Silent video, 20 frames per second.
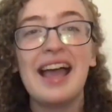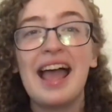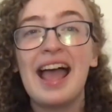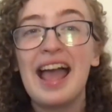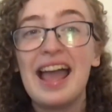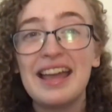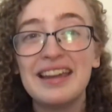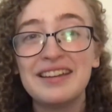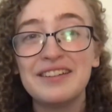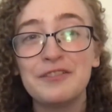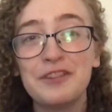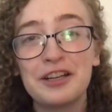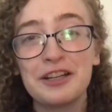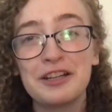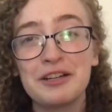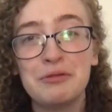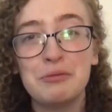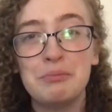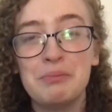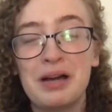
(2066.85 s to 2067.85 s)
And it very
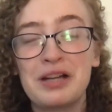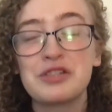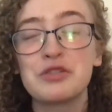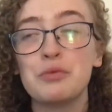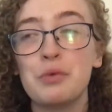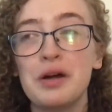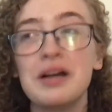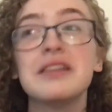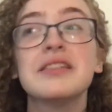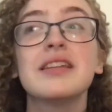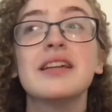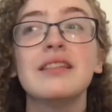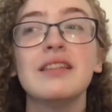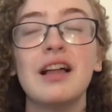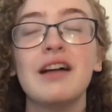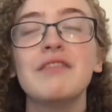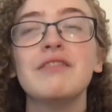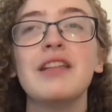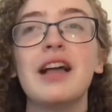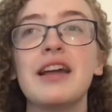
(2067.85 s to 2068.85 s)
much was a
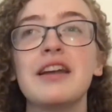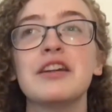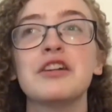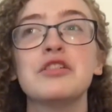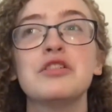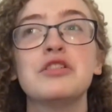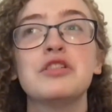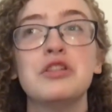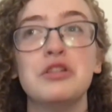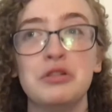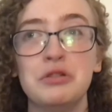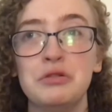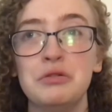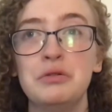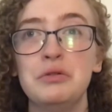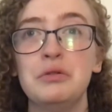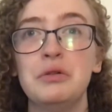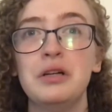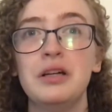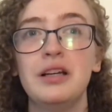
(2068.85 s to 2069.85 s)
love letter
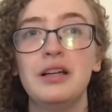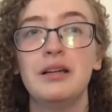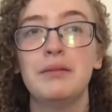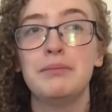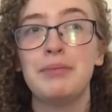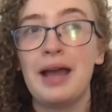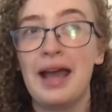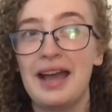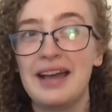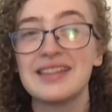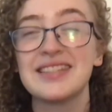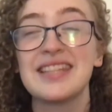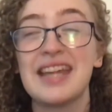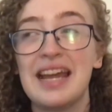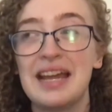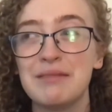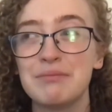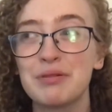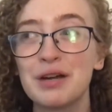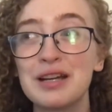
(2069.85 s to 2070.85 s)
to past
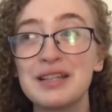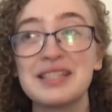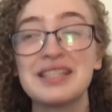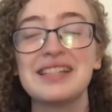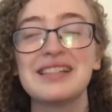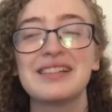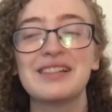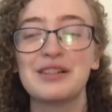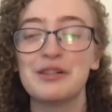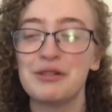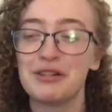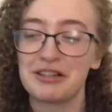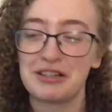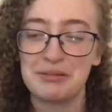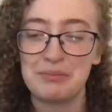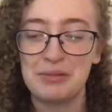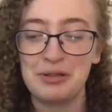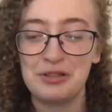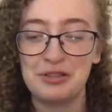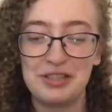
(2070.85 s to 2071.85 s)
and present queer
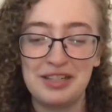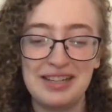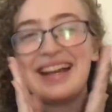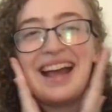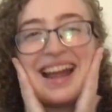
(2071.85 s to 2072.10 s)
communities.